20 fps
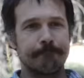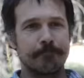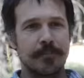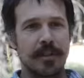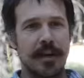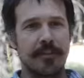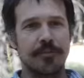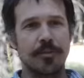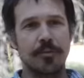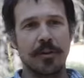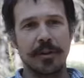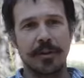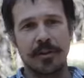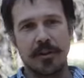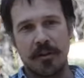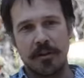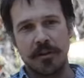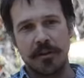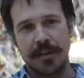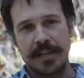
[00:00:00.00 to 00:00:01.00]
After running
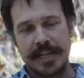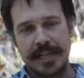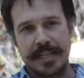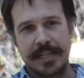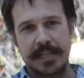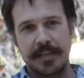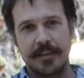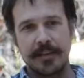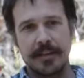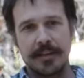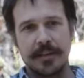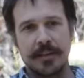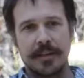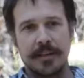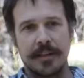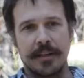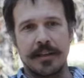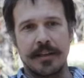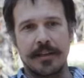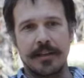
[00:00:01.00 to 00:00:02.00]
R&D
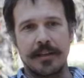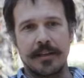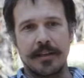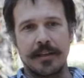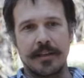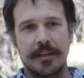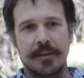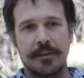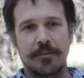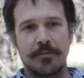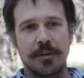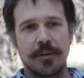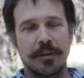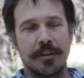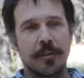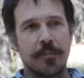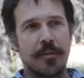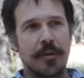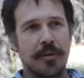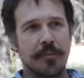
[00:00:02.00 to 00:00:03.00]
and running
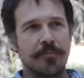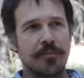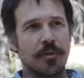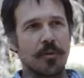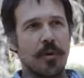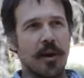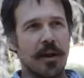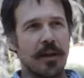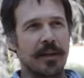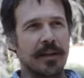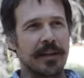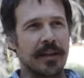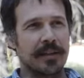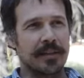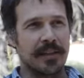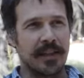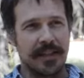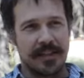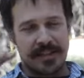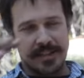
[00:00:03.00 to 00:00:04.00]
the pub for a while, I got
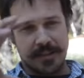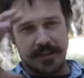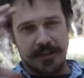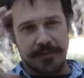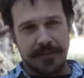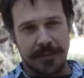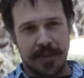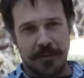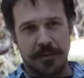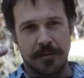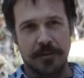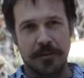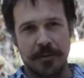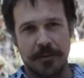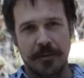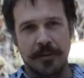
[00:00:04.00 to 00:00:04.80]
the idea of how